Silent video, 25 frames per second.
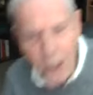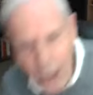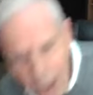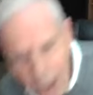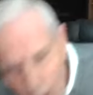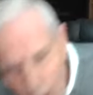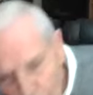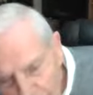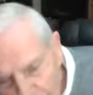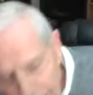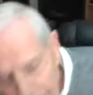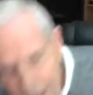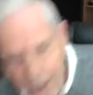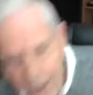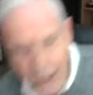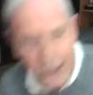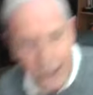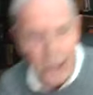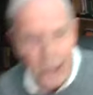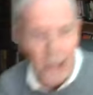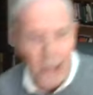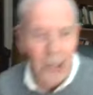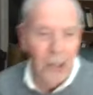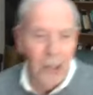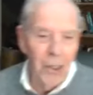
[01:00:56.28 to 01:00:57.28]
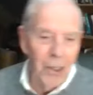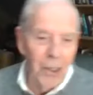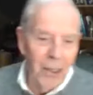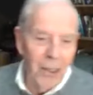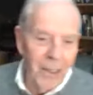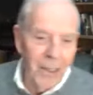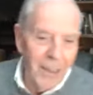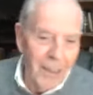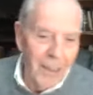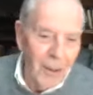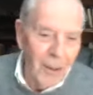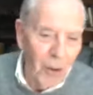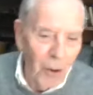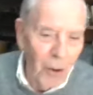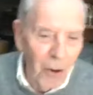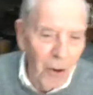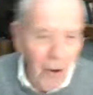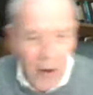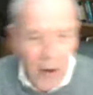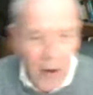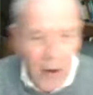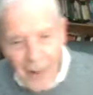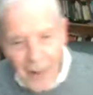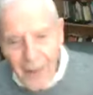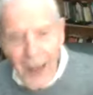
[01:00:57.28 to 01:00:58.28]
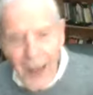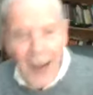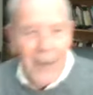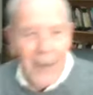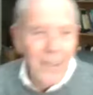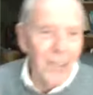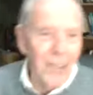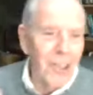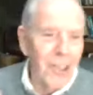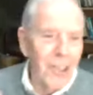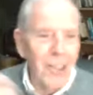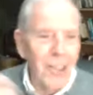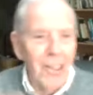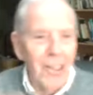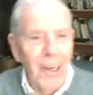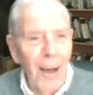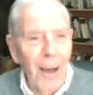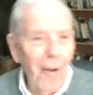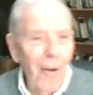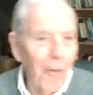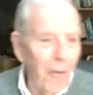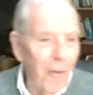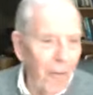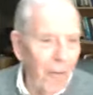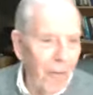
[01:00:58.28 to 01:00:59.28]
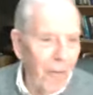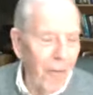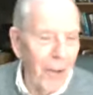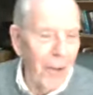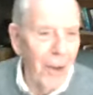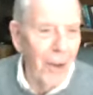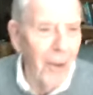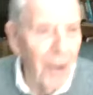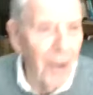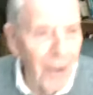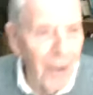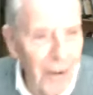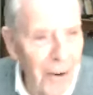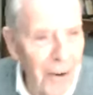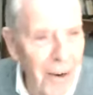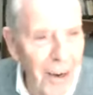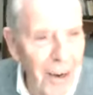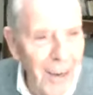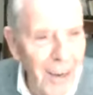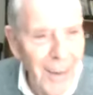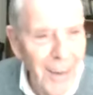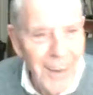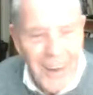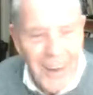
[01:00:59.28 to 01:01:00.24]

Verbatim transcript: joints, all of that stuff, you know.